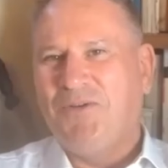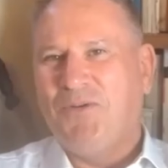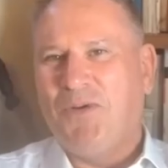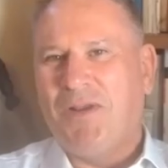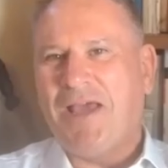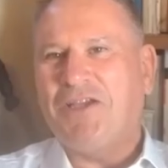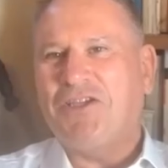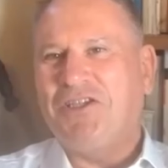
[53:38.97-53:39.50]

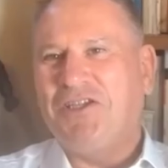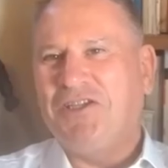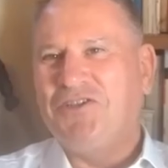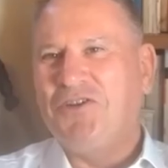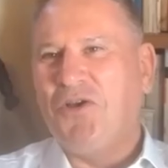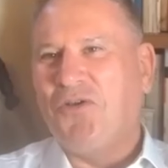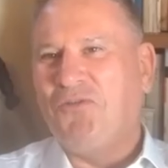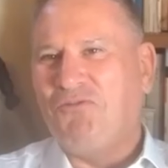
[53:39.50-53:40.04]
Well, actually, it's
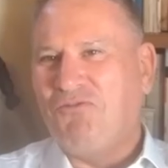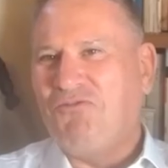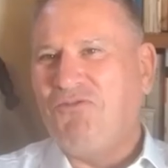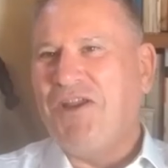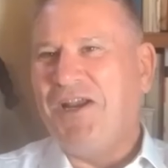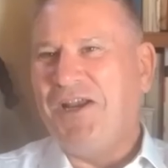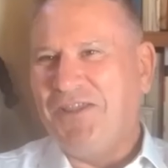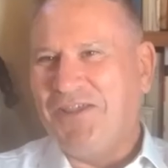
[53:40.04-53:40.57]
not
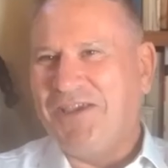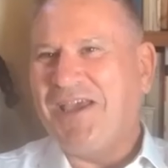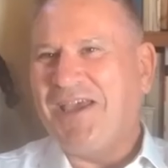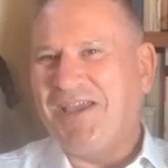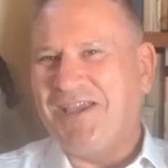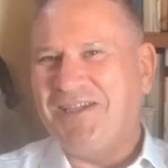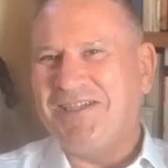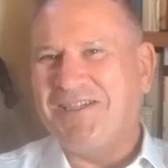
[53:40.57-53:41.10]
really the
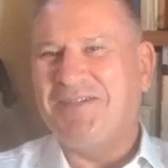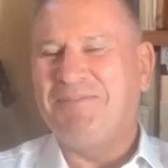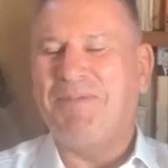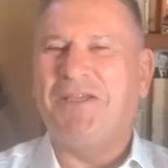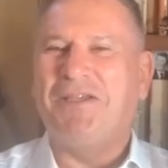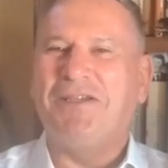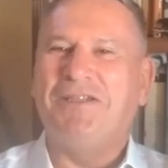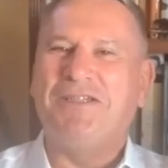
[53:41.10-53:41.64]
case,
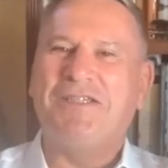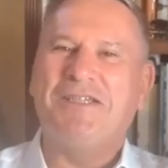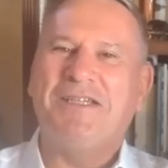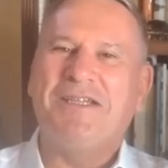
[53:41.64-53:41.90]
because,